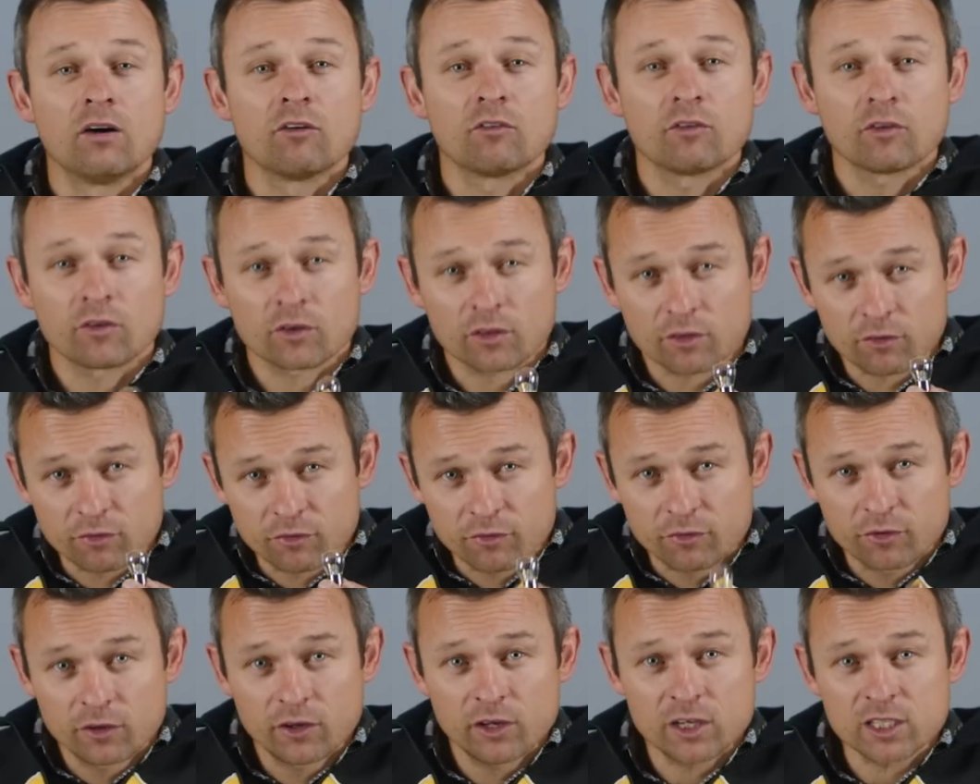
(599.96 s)
for the
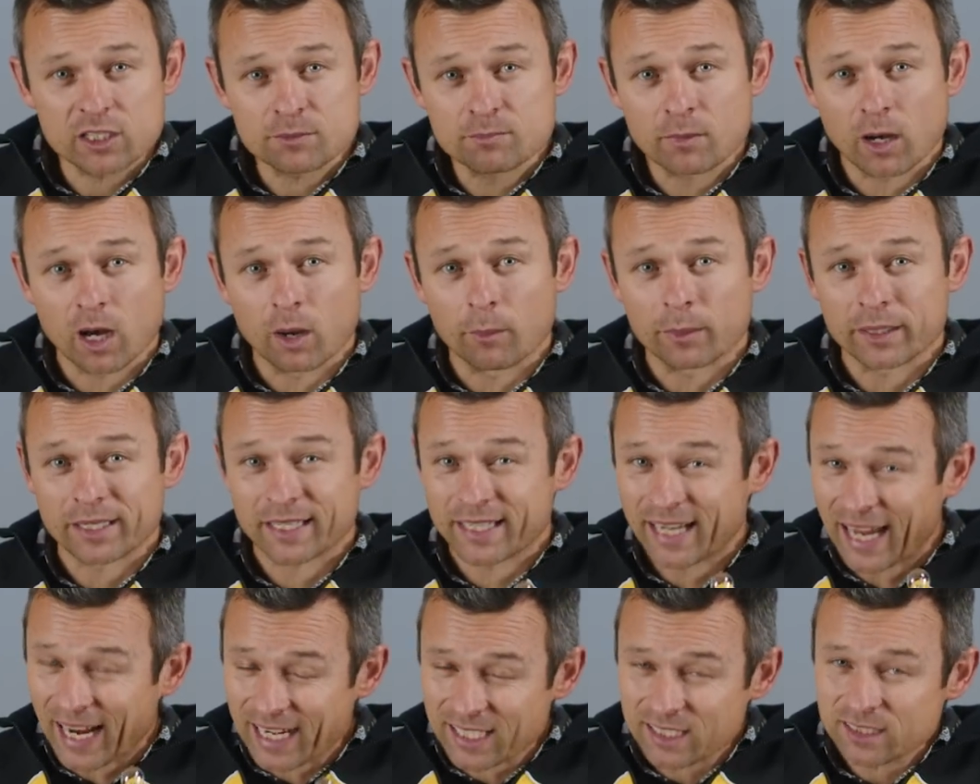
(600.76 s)
first moment,
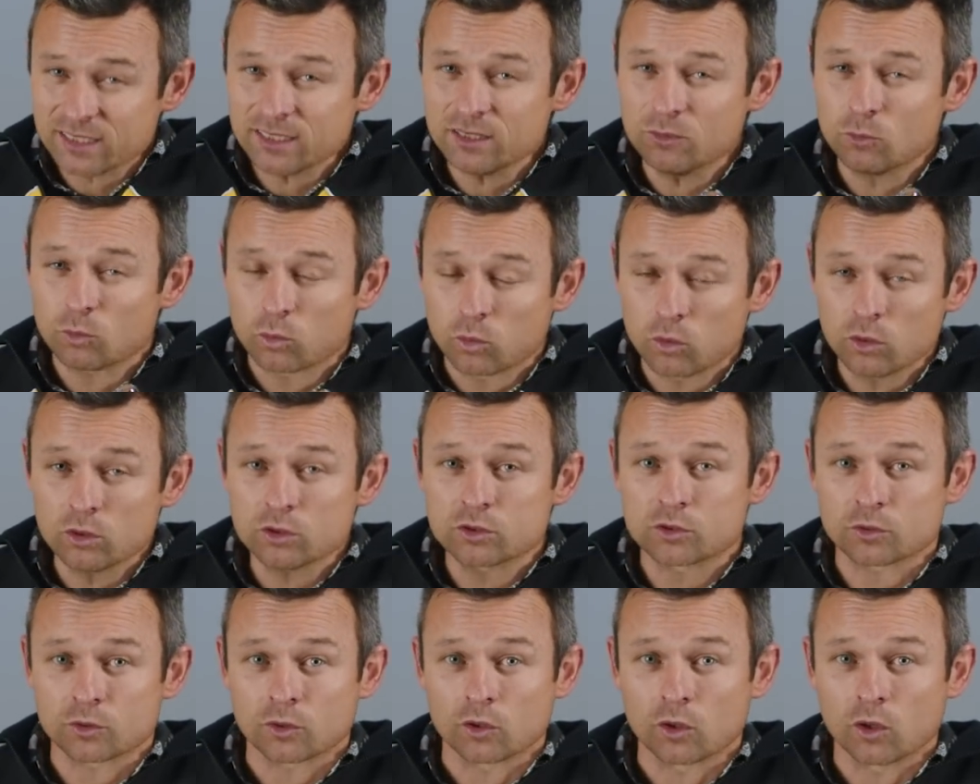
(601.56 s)
it actually
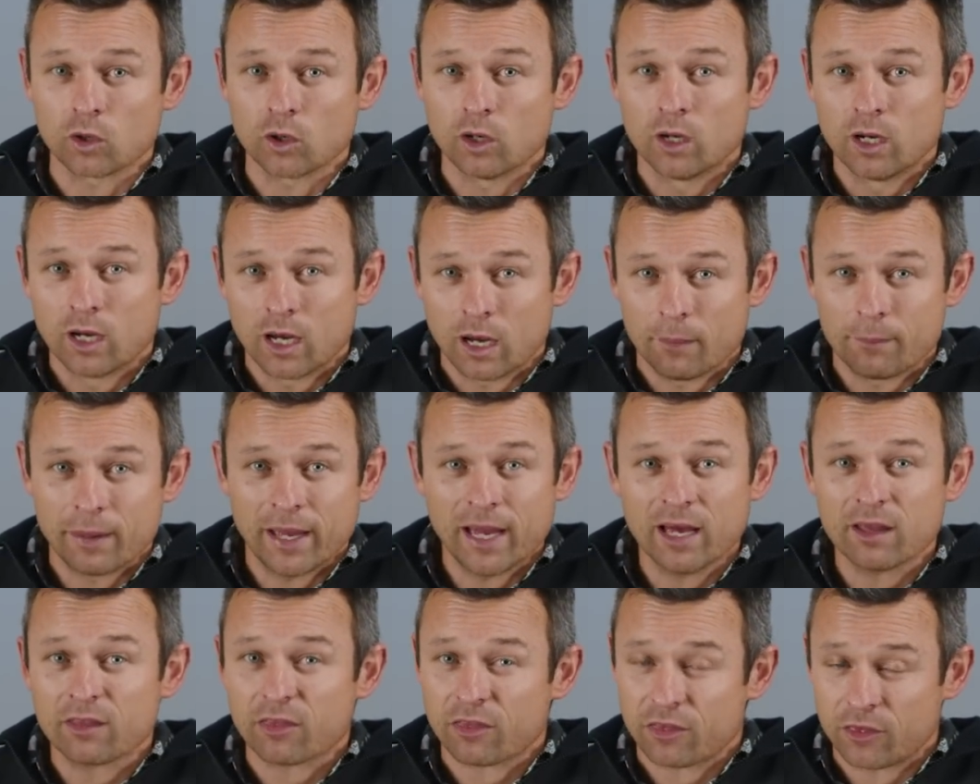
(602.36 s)
would draw
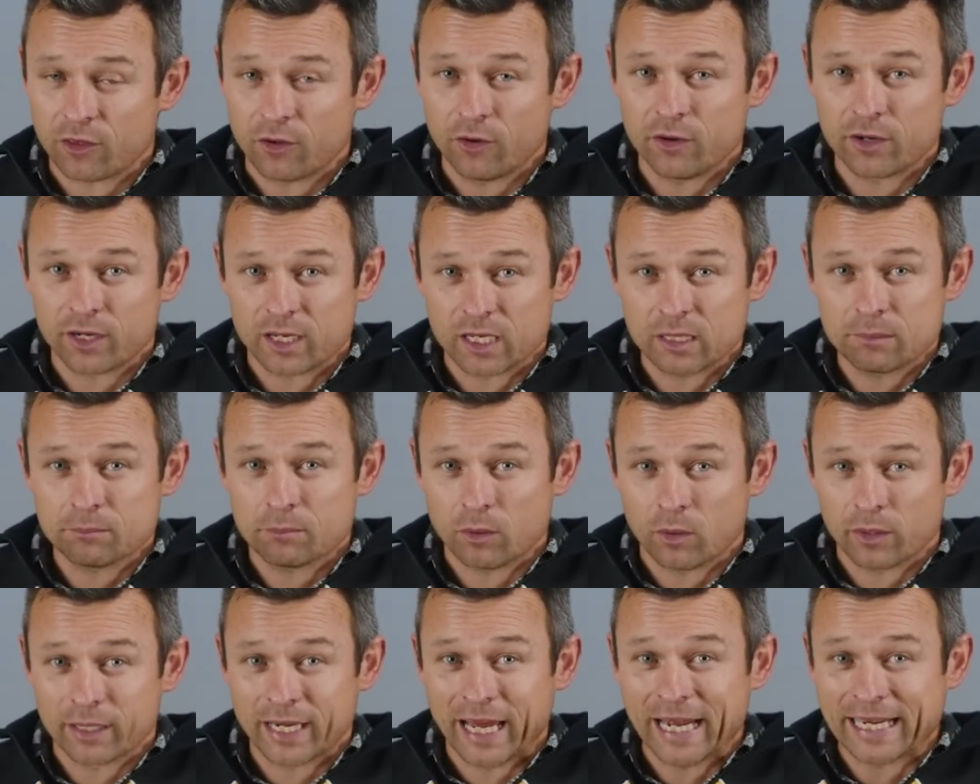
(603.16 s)
about
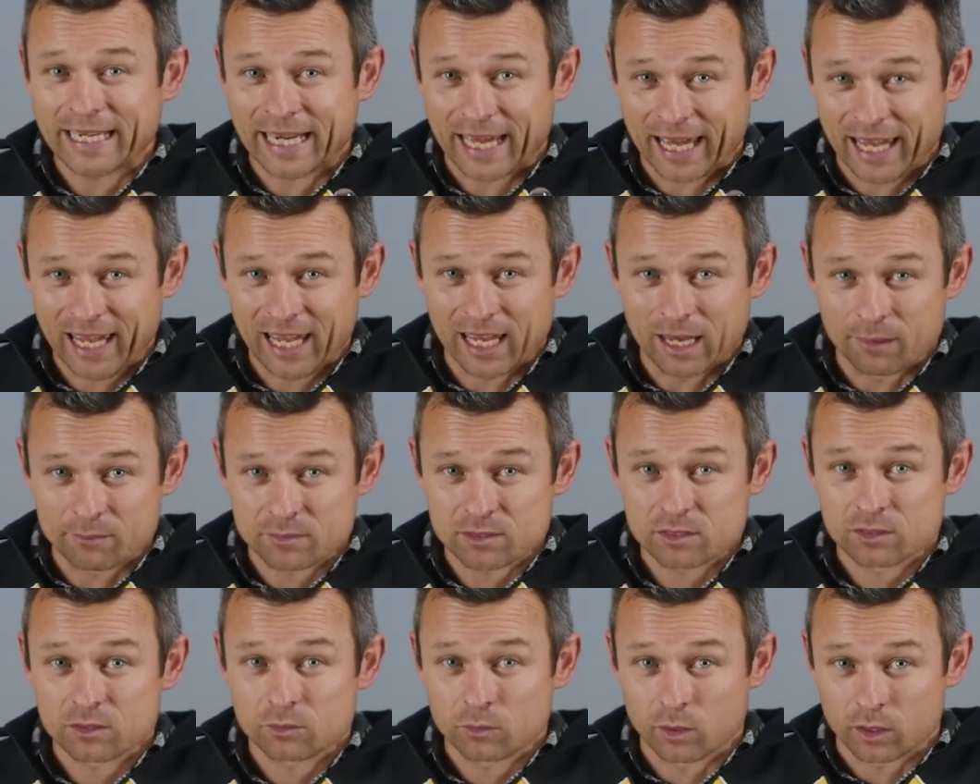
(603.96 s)
13.8
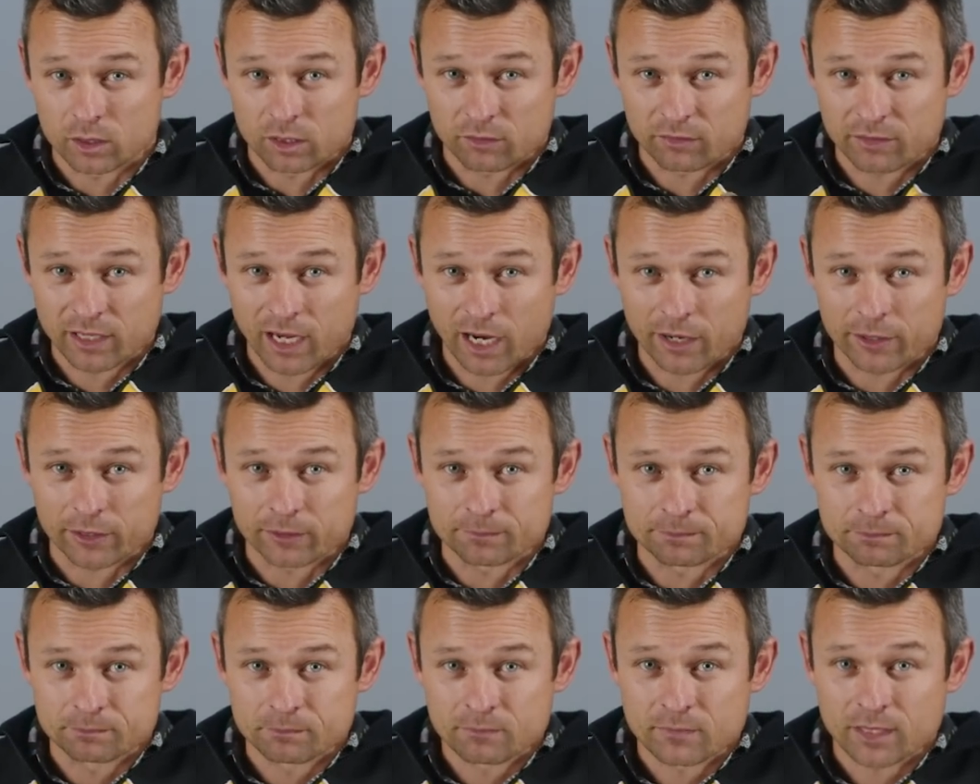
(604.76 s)
amps worth of
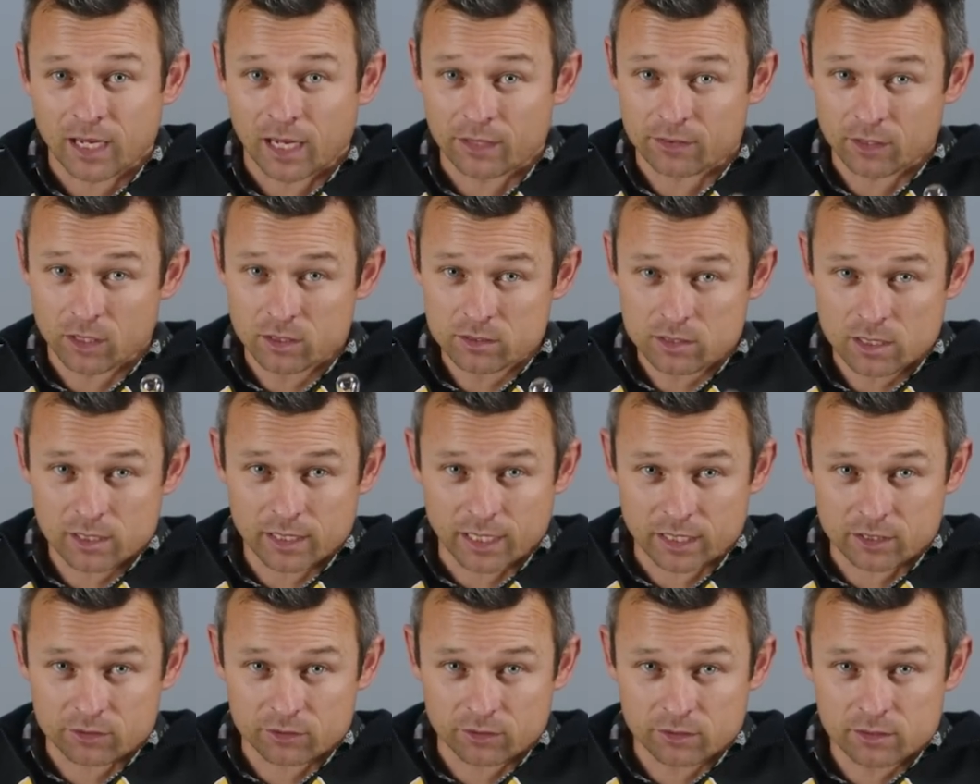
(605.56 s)
current. And those
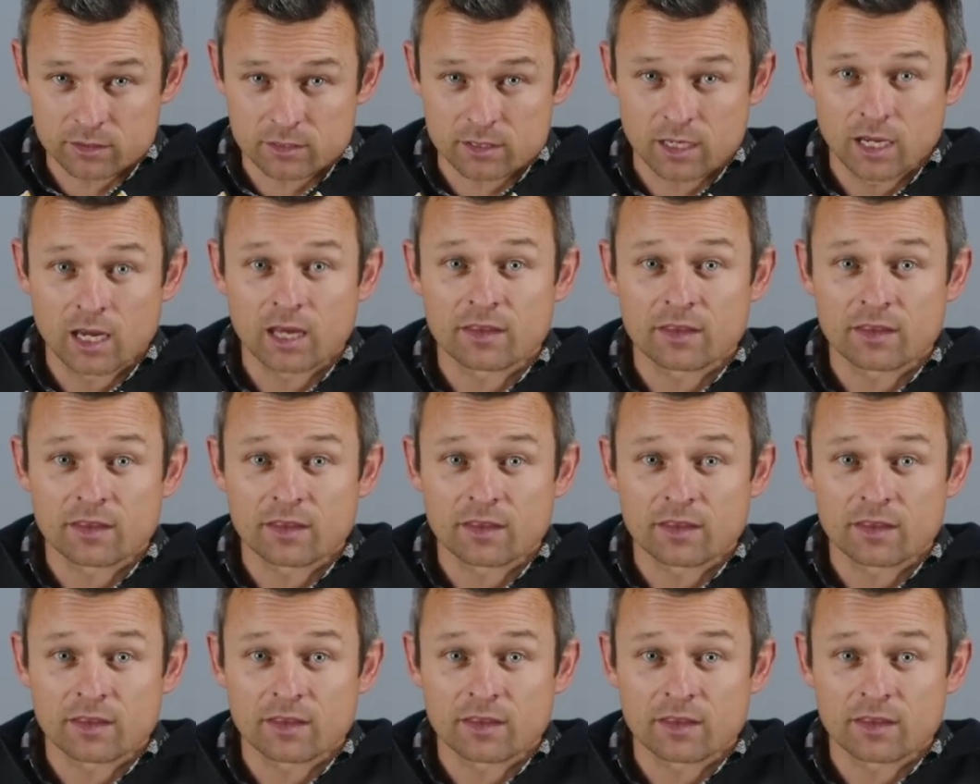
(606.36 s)
electrons,